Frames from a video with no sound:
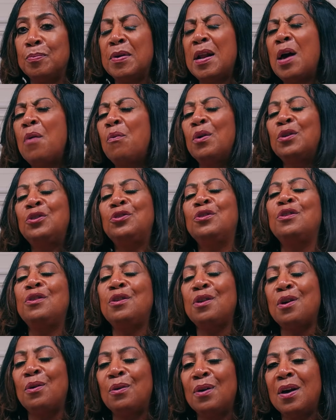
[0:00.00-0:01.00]
But I want you to
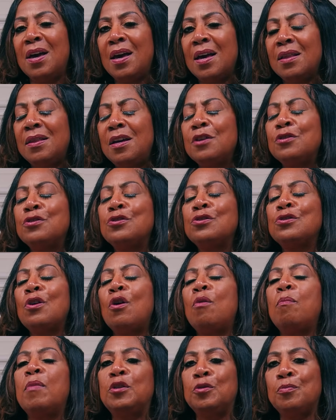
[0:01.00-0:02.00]
know there's
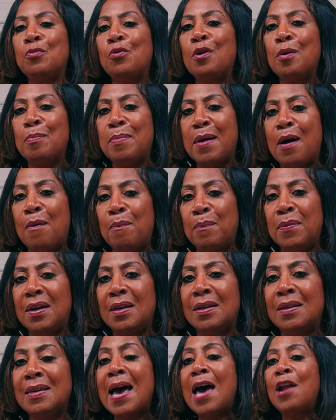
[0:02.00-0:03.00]
so much more about me.
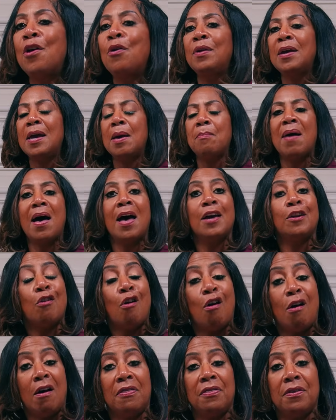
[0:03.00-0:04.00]
Not only am I an
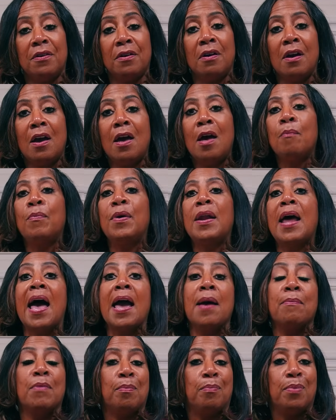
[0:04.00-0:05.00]
author, but I
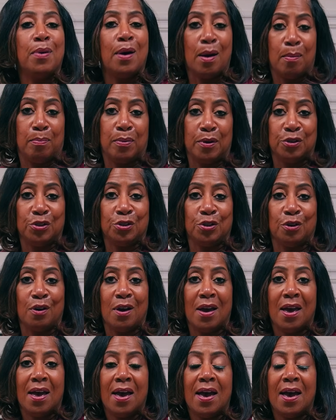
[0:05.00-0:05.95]
am a publisher.